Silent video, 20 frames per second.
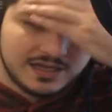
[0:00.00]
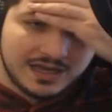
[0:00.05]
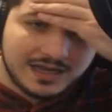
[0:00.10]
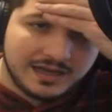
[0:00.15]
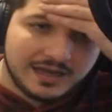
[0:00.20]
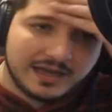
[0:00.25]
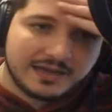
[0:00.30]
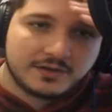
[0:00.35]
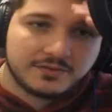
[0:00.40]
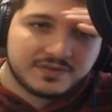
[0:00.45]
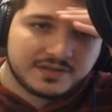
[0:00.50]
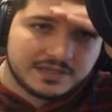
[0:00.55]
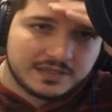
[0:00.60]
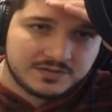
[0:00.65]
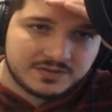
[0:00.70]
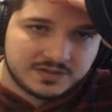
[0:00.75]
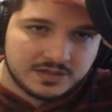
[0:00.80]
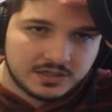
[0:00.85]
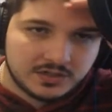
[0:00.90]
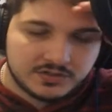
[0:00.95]
I don't think that
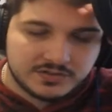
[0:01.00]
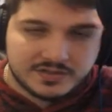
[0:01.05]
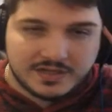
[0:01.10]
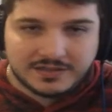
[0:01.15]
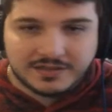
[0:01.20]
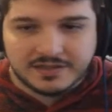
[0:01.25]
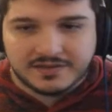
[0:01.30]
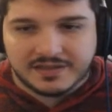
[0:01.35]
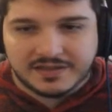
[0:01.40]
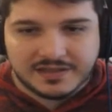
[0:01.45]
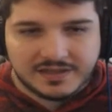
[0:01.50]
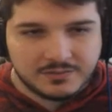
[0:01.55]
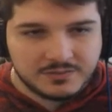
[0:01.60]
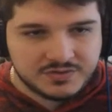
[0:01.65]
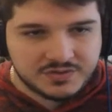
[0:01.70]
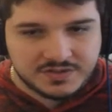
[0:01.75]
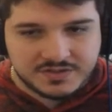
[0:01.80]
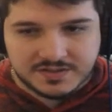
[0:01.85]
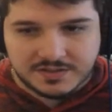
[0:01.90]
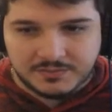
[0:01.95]
was Conqueror's Haki. I think that
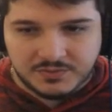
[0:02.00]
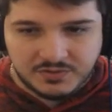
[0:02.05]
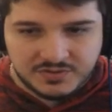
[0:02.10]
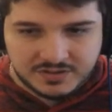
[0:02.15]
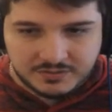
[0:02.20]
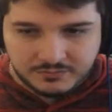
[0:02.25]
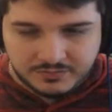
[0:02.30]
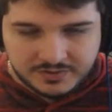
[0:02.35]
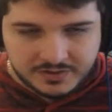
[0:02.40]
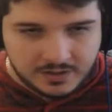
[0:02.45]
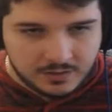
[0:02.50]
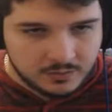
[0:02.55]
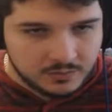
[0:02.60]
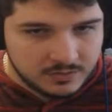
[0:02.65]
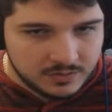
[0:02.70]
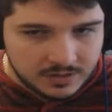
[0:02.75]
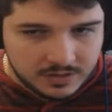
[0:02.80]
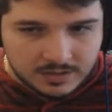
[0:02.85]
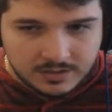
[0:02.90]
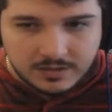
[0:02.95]
was just him using Ryo
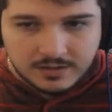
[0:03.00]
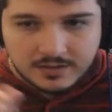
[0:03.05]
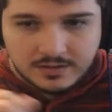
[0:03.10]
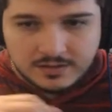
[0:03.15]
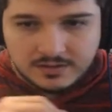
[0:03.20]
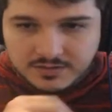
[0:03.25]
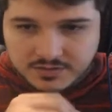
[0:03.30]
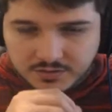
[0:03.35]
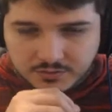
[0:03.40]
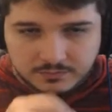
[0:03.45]
to.